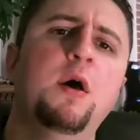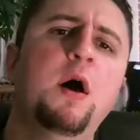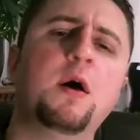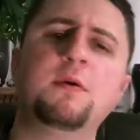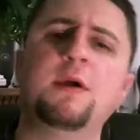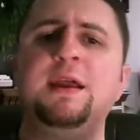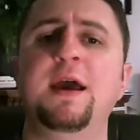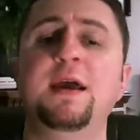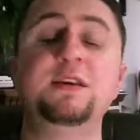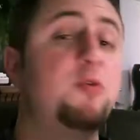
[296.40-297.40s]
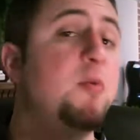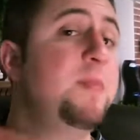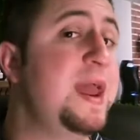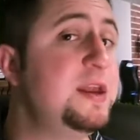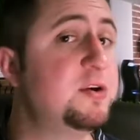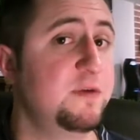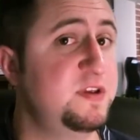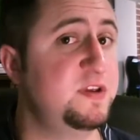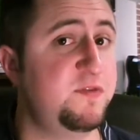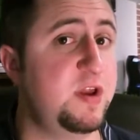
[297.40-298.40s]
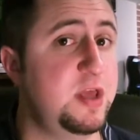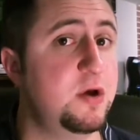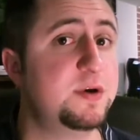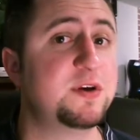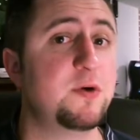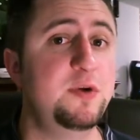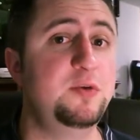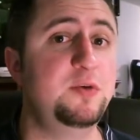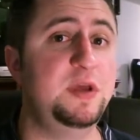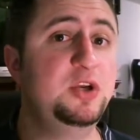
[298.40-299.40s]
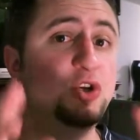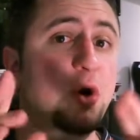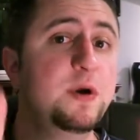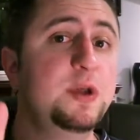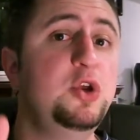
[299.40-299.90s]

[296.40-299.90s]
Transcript: All right, guys, the remainder of this video is going to be showing